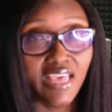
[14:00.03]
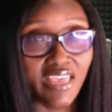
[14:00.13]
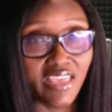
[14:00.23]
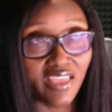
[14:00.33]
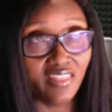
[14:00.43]

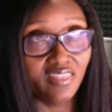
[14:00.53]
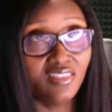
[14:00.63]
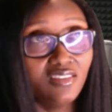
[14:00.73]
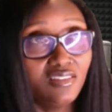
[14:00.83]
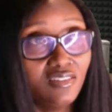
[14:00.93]
in
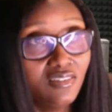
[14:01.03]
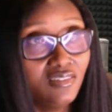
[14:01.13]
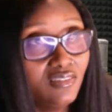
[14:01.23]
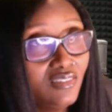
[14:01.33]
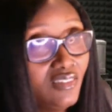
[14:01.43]

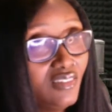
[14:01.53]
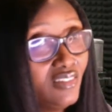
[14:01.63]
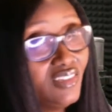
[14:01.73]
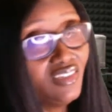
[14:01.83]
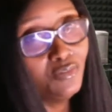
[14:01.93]

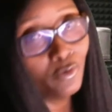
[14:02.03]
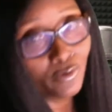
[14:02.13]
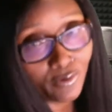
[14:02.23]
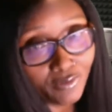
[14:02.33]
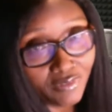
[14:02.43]
the
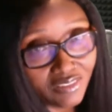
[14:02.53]
world, the